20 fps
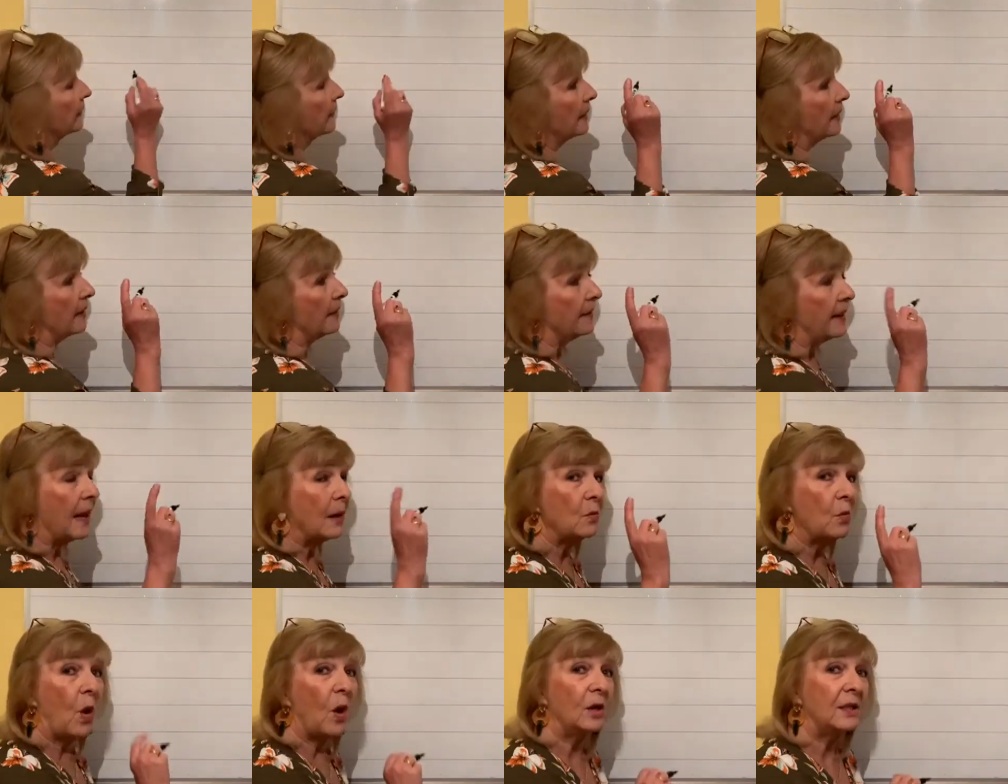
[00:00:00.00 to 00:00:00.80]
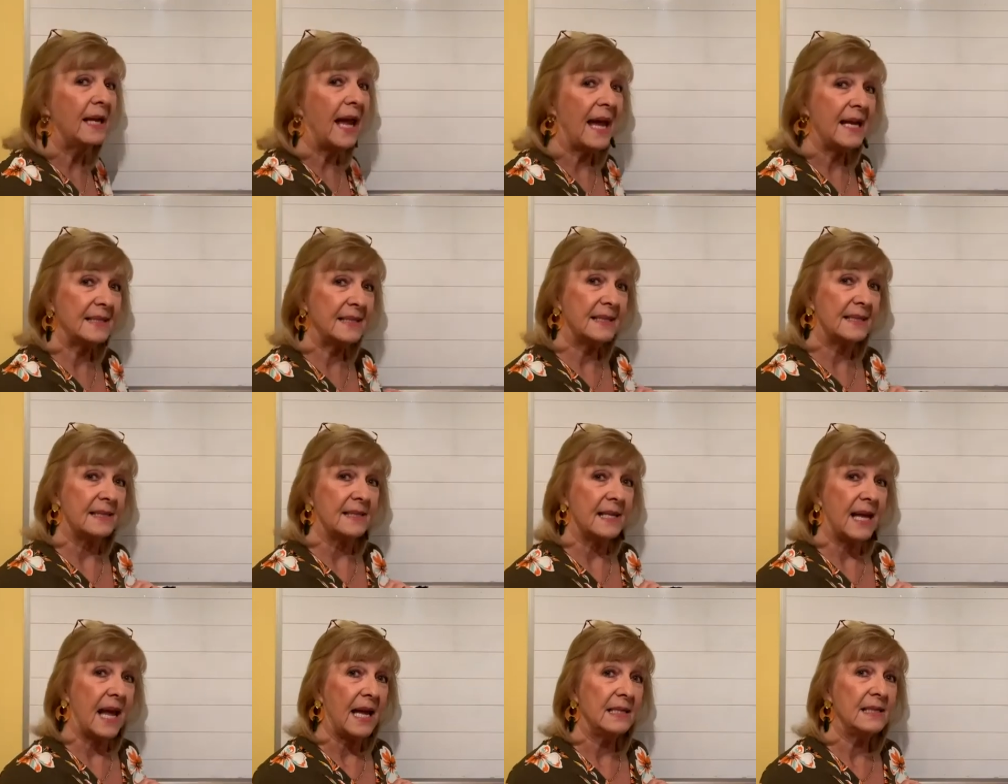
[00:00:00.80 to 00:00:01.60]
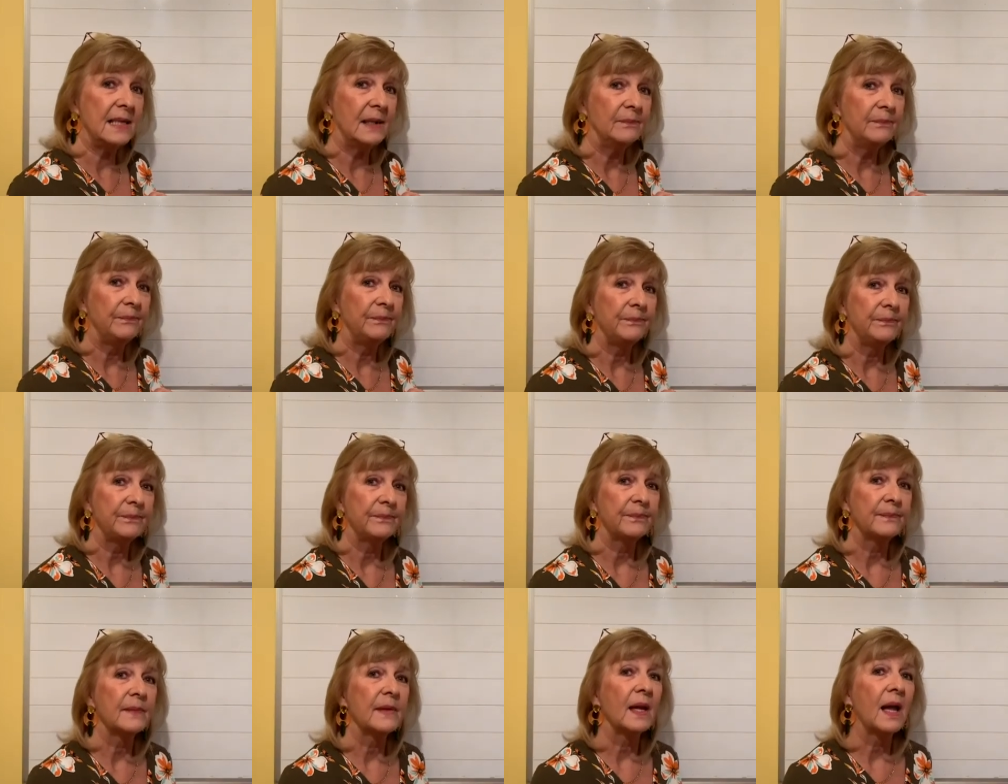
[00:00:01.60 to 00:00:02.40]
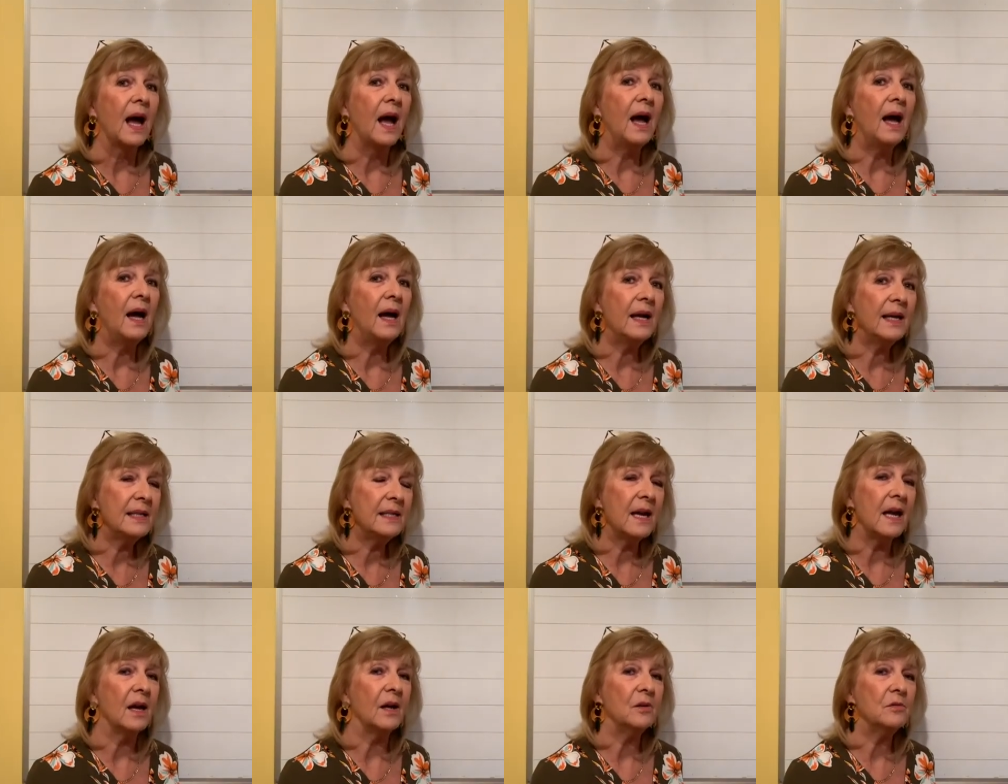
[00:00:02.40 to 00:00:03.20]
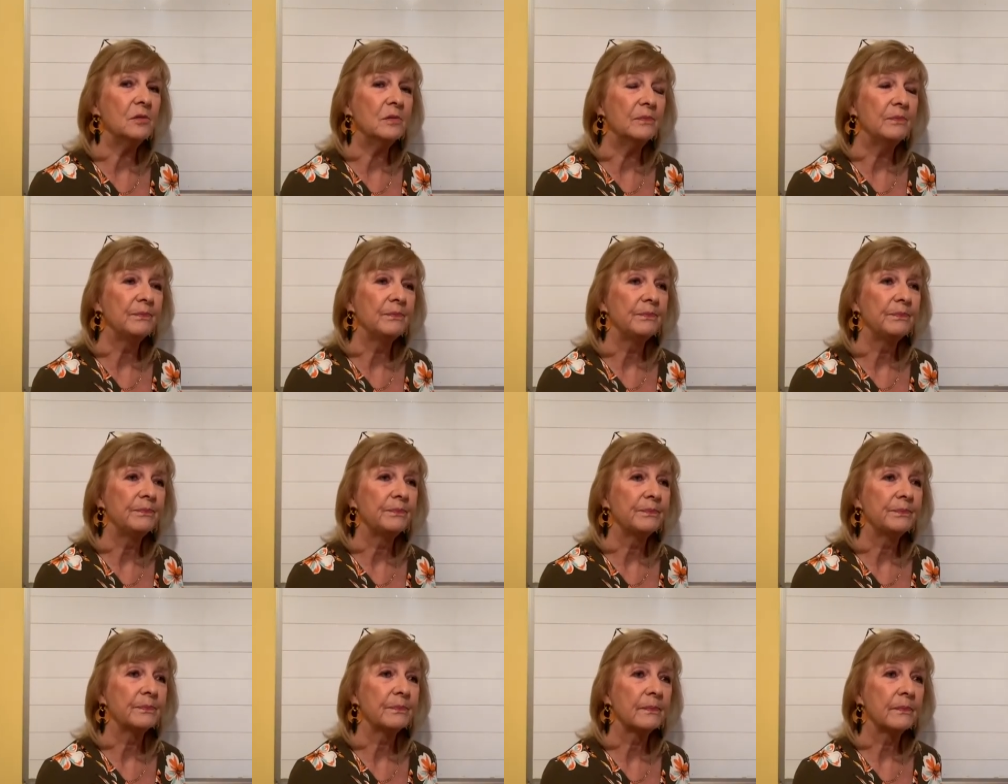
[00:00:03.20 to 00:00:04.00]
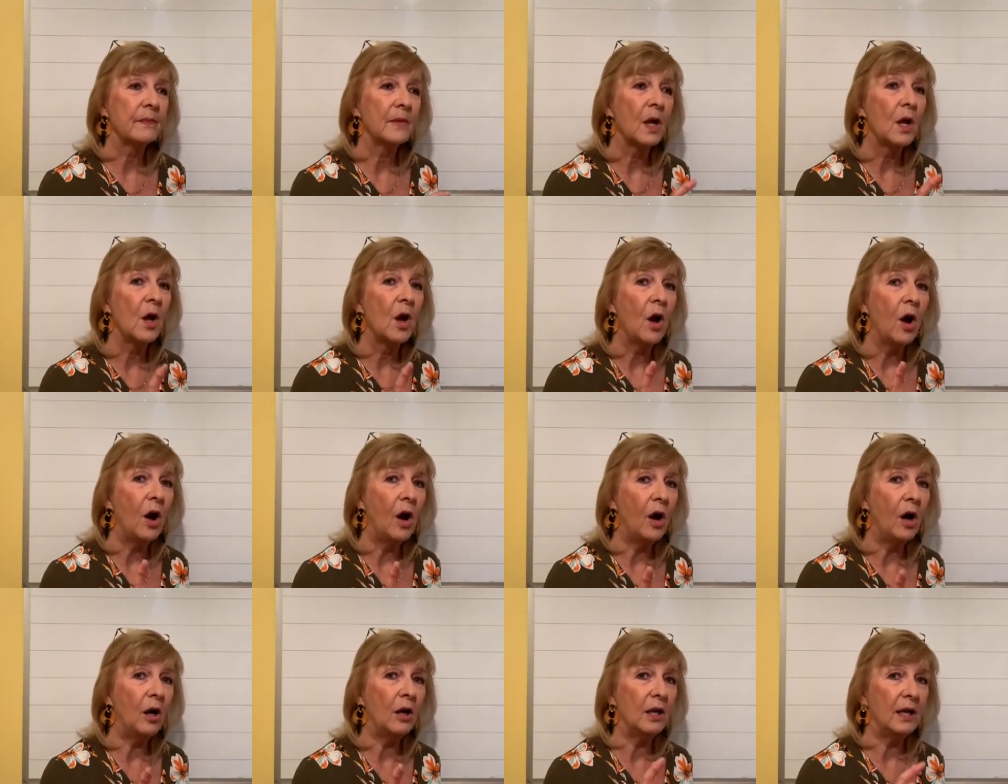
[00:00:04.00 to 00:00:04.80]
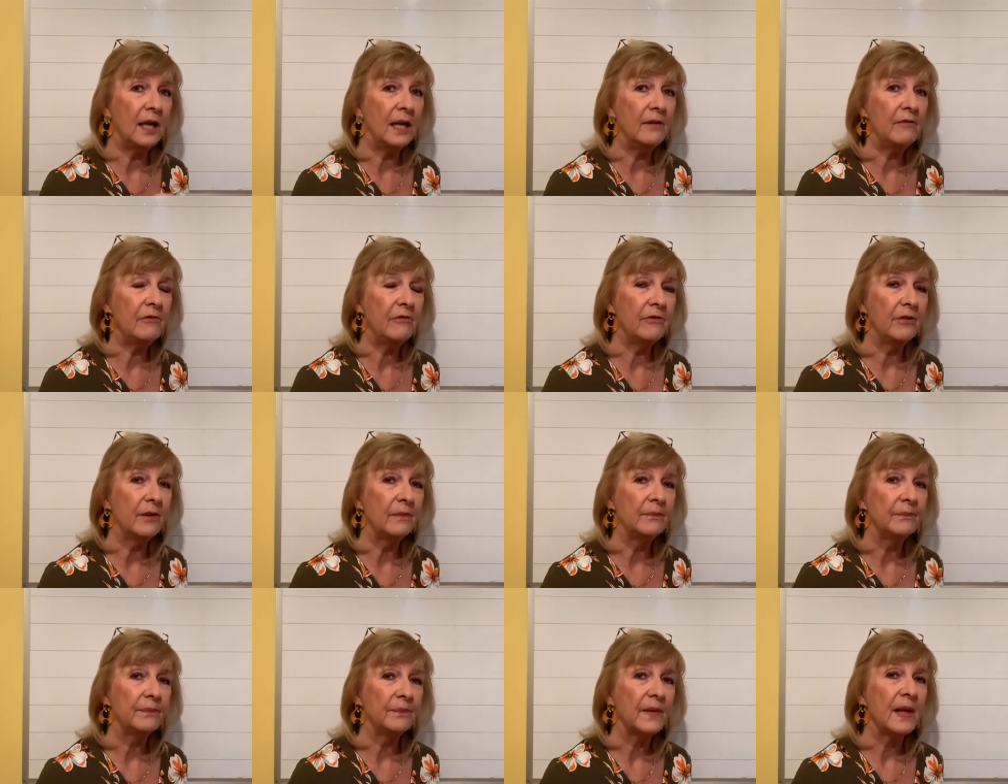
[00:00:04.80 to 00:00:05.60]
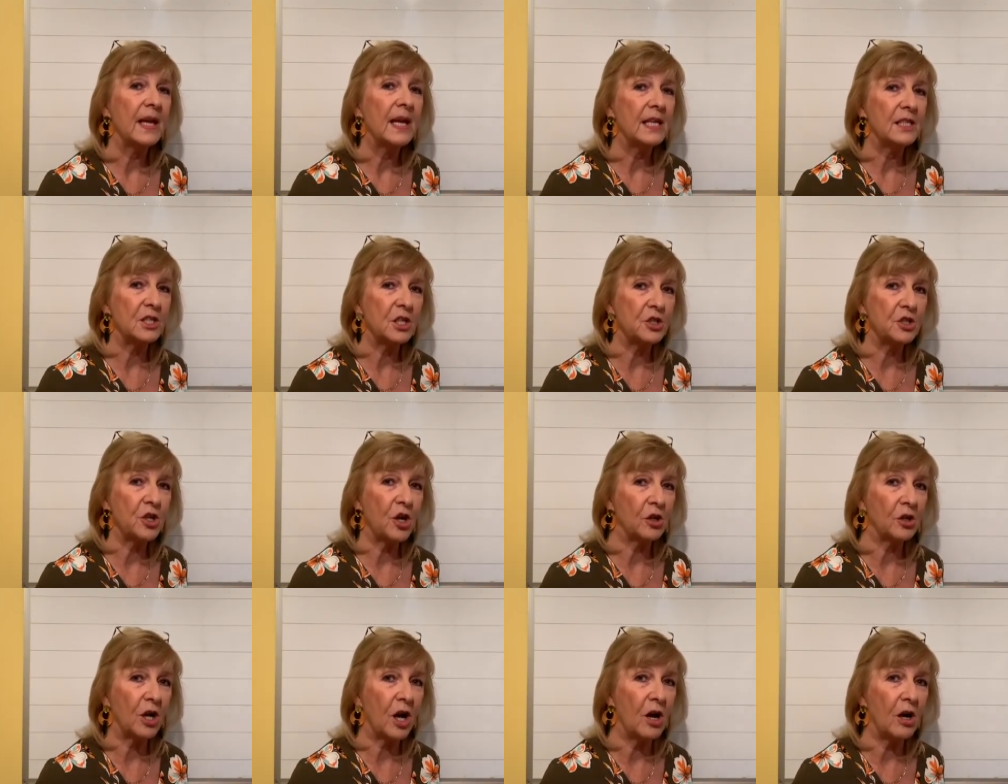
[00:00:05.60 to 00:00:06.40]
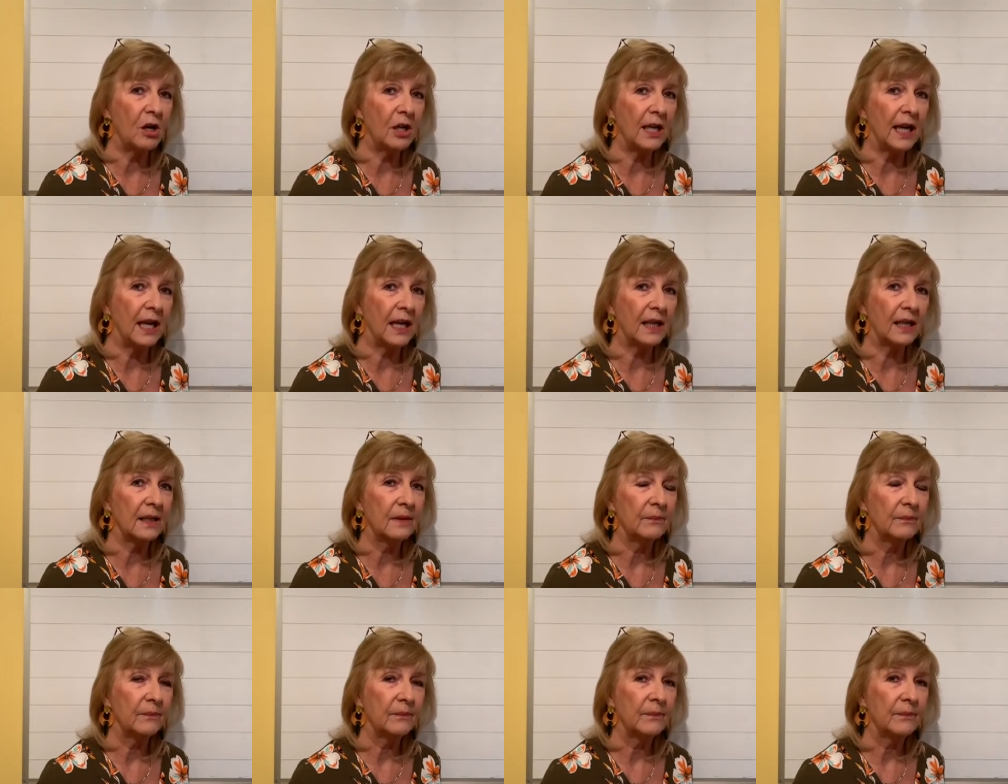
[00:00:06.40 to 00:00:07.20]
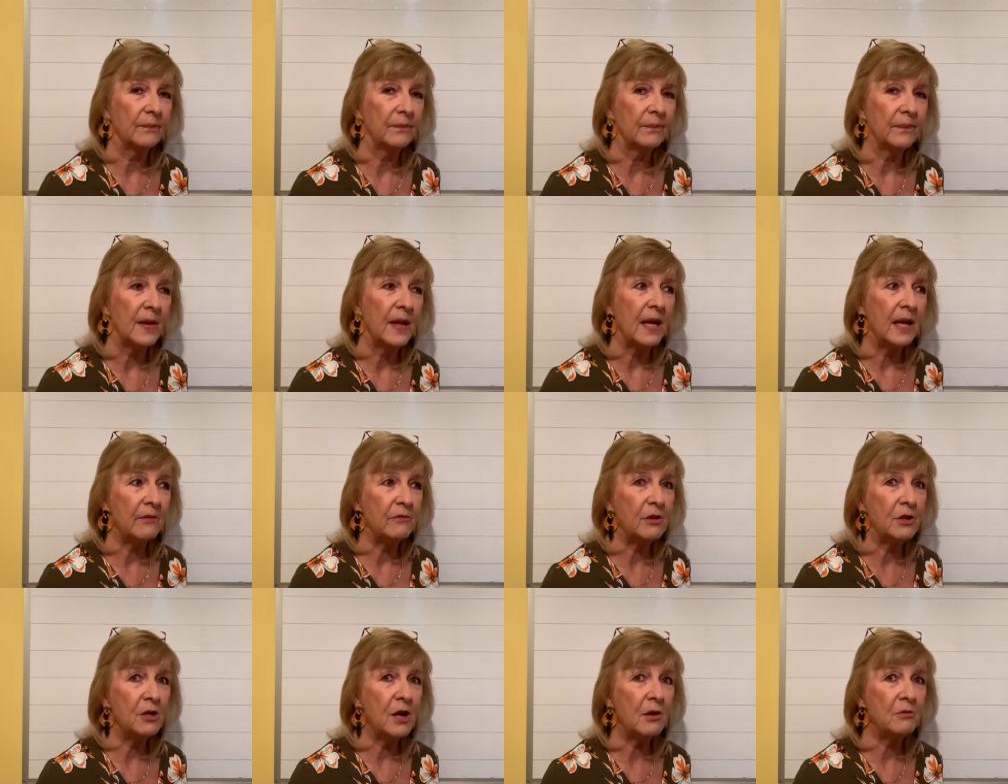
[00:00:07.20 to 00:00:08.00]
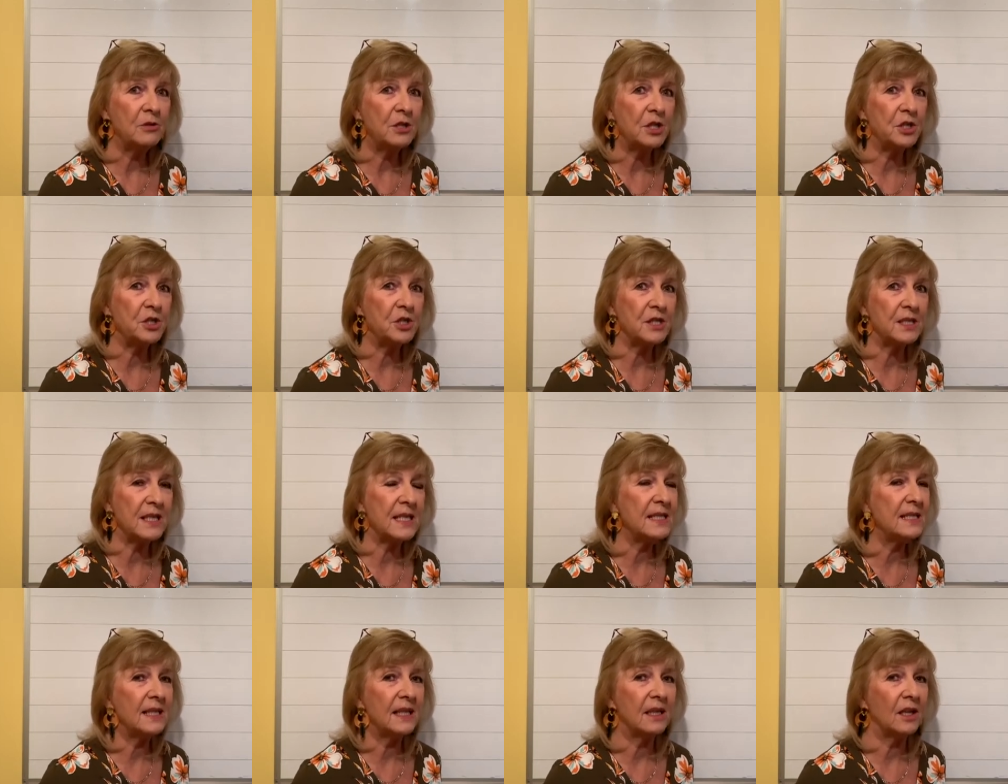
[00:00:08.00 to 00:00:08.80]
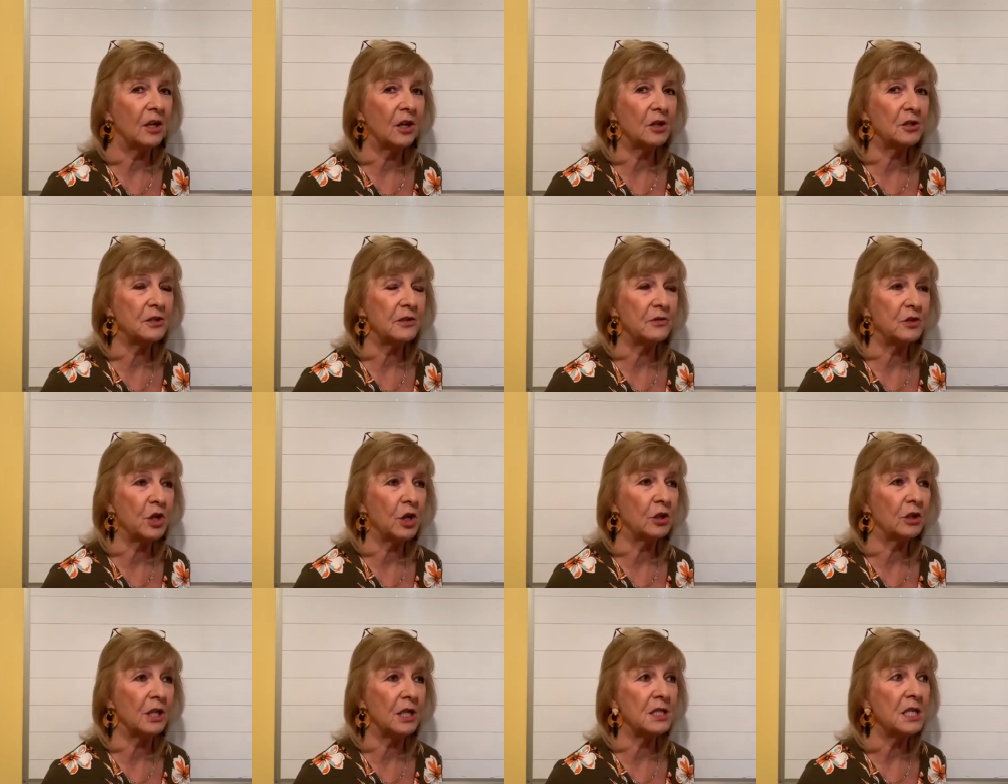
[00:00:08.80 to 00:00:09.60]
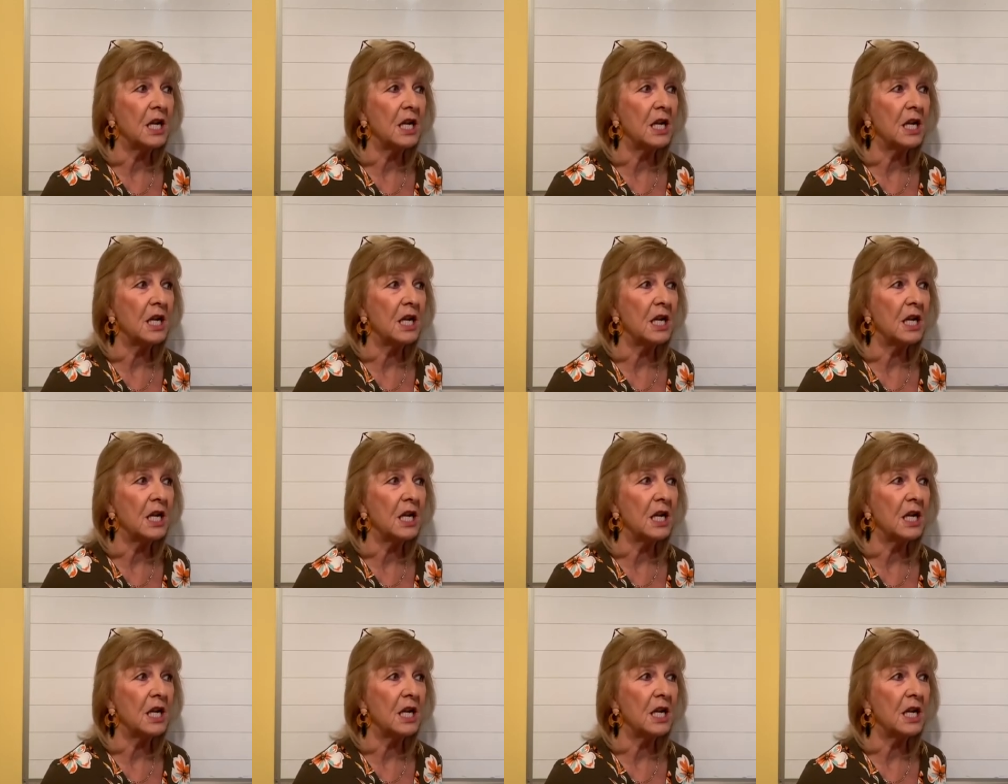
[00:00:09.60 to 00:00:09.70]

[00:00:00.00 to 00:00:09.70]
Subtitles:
then one guest said, I know Olive is a chocoholic. If you notice, she's eating a lot of chocolate.